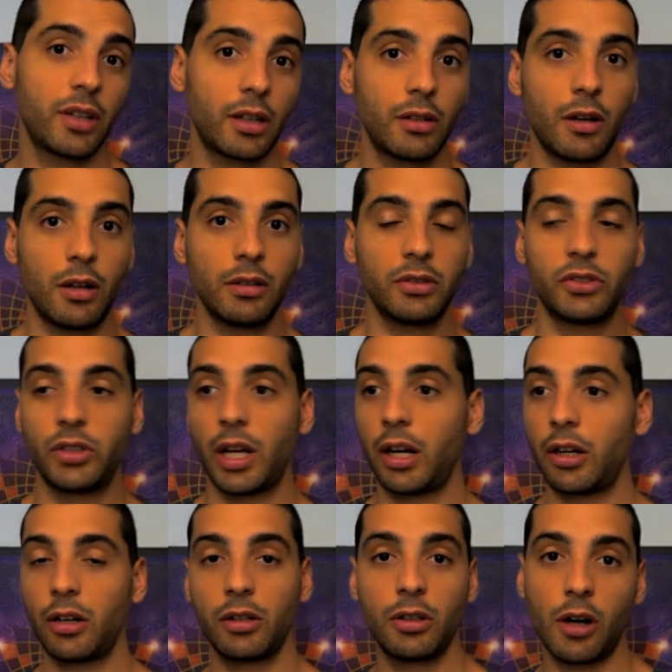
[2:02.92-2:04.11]
technology,
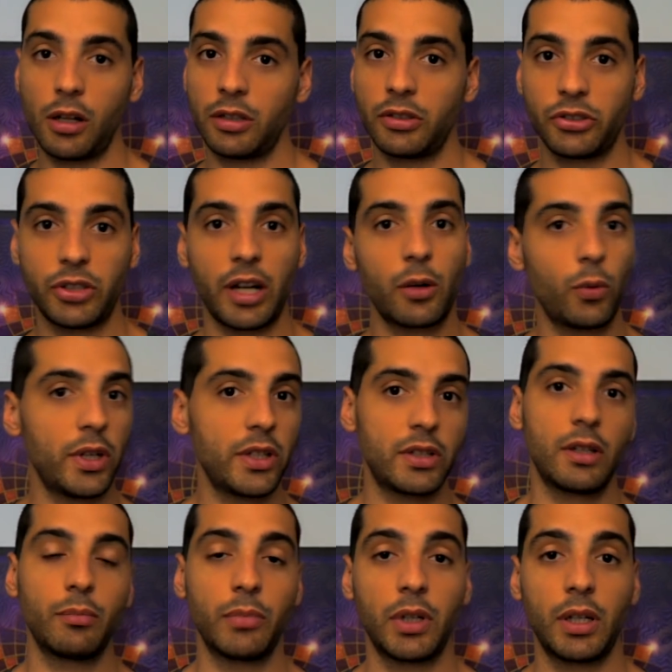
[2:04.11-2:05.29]
their knowledge, their
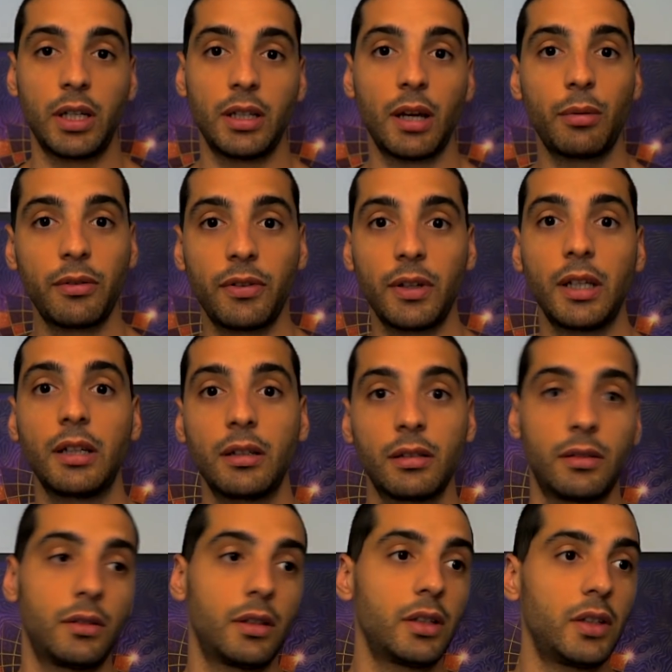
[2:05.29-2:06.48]
wisdom, and everything
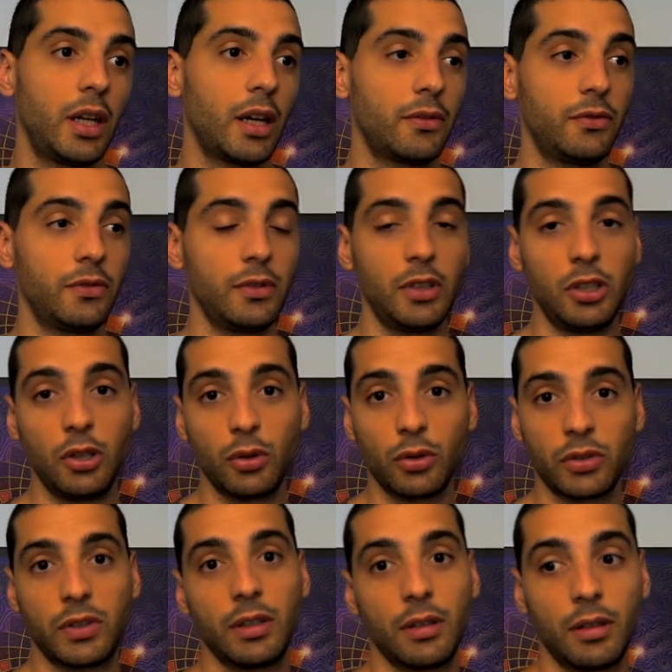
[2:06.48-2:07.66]
that they have
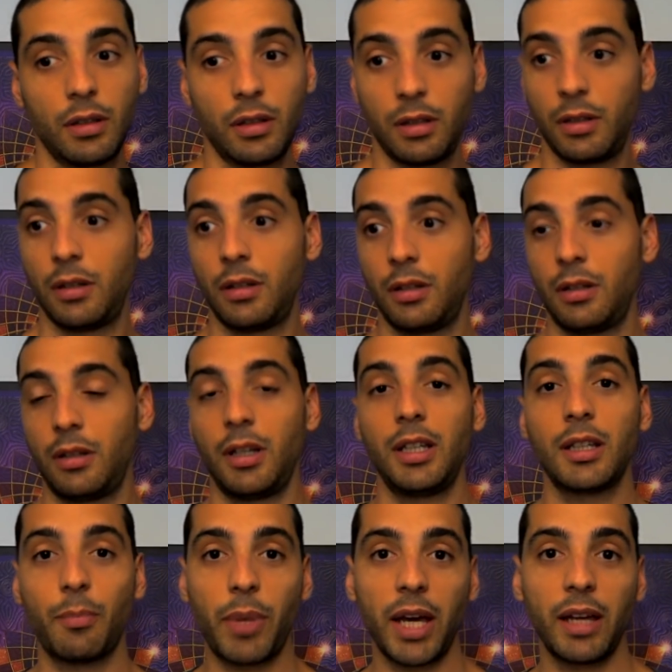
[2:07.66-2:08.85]
used in the
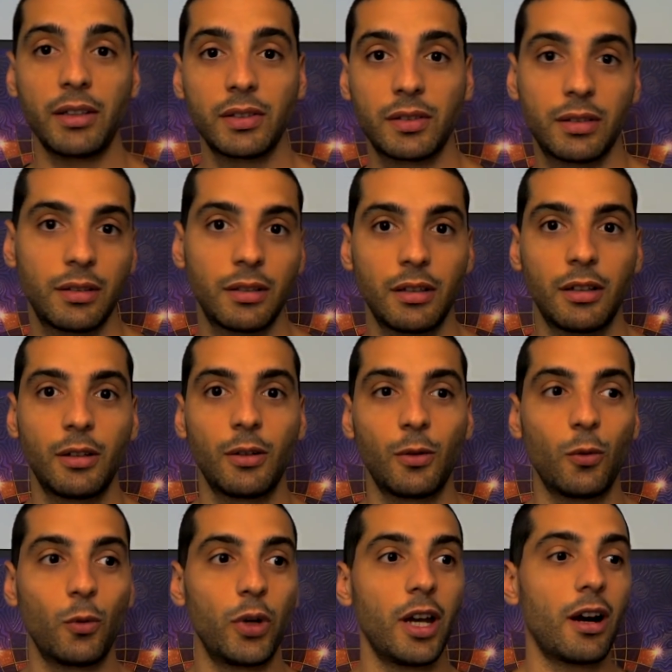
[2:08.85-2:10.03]
past,
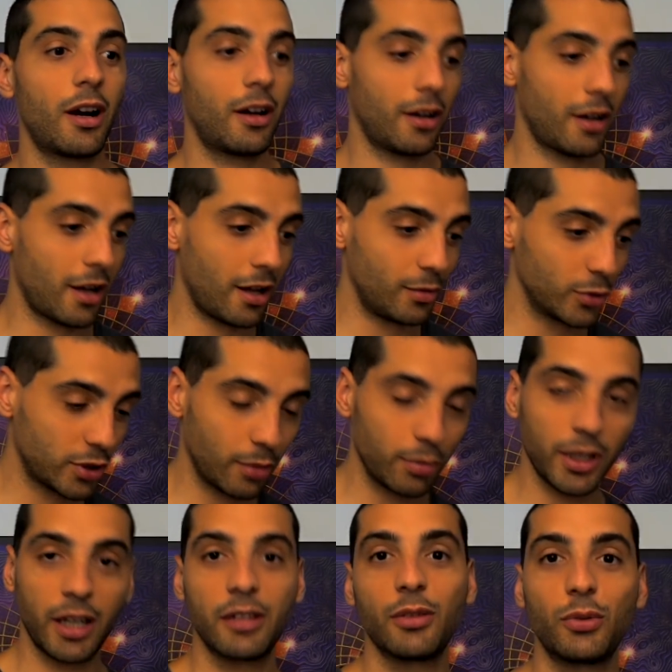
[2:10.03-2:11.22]
we are almost
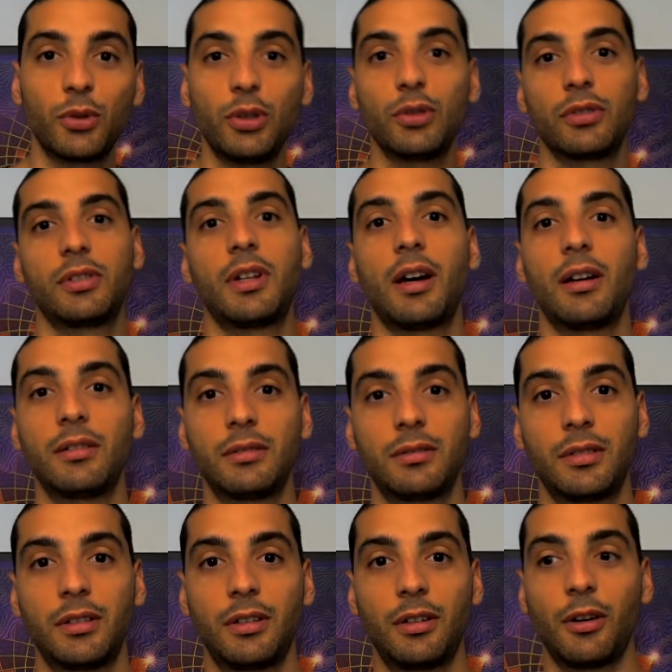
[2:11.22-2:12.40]
obligated to use now.
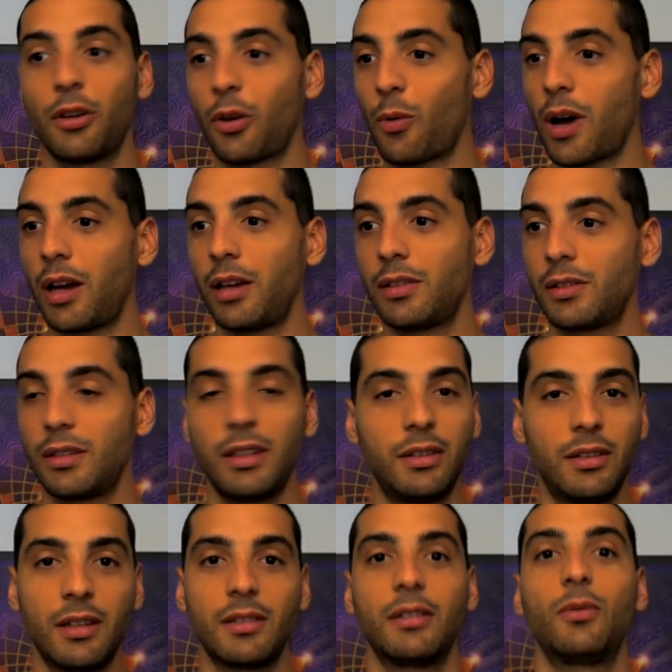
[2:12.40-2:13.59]
Otherwise, it
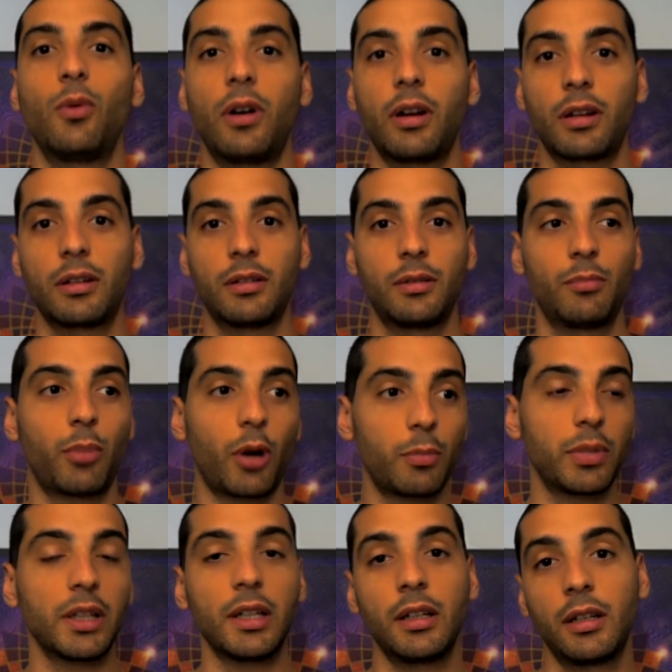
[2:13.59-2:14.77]
doesn't work
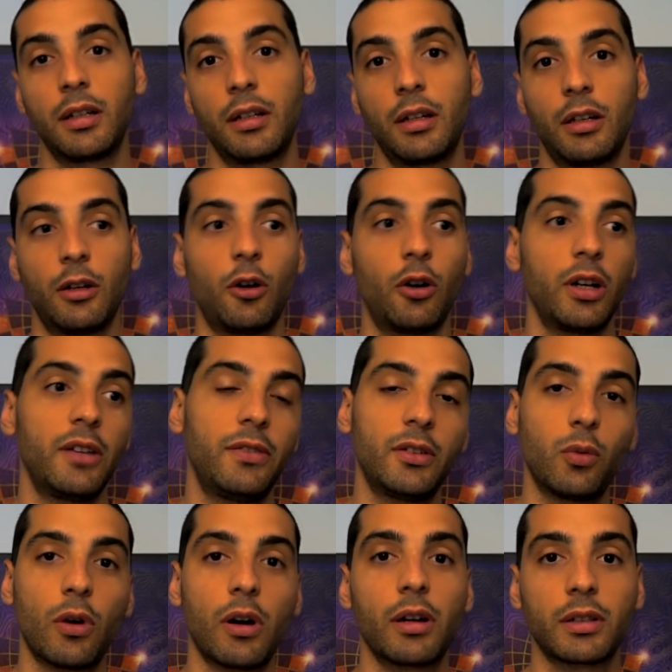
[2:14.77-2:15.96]
properly. Or if it
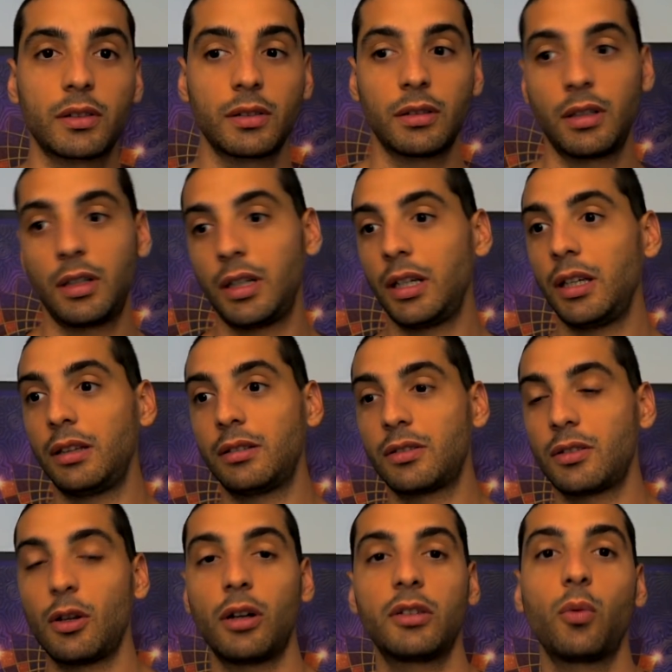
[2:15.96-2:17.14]
works, it's
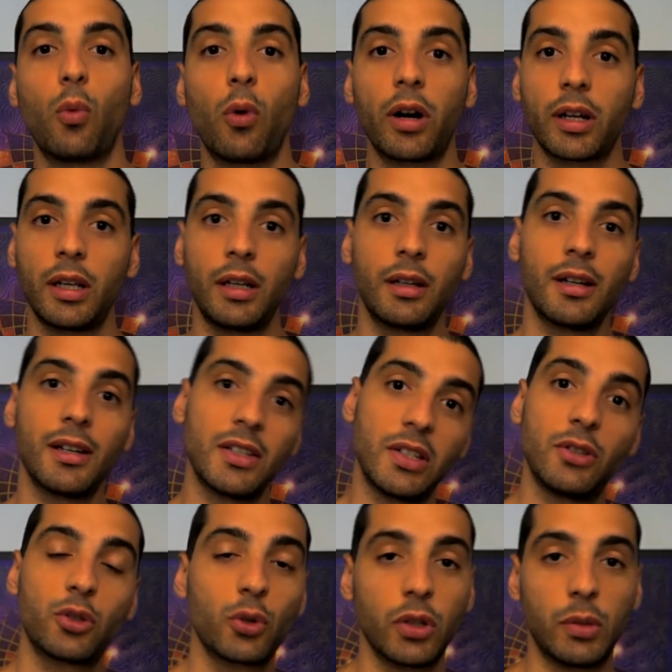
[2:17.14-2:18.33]
not working as it
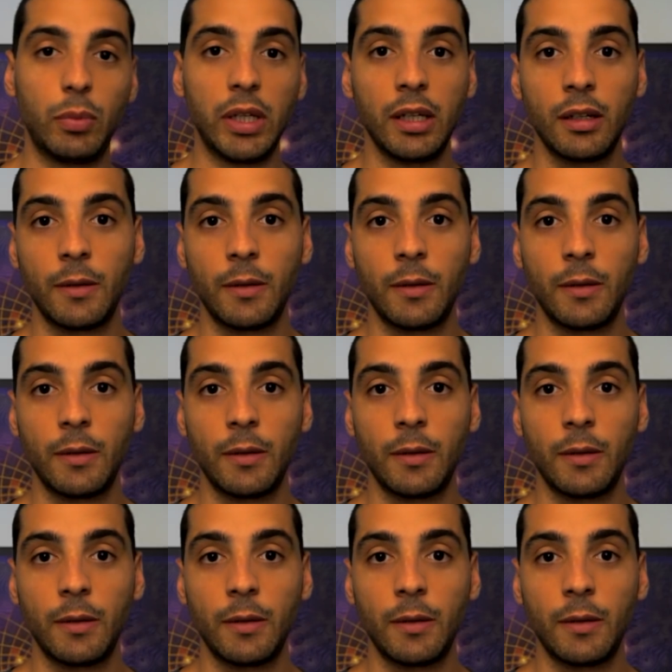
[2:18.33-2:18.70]
should be,